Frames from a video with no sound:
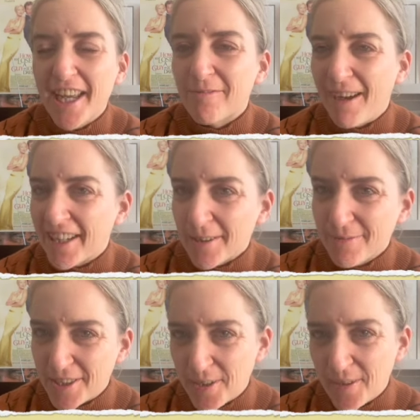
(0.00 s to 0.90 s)
and welcome
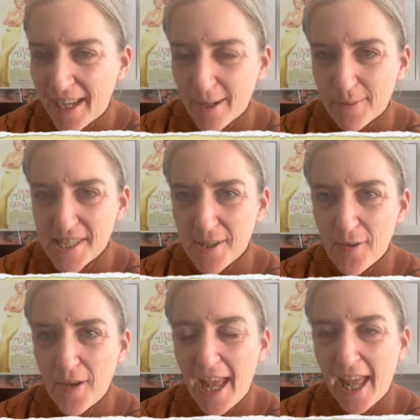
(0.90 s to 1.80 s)
to episode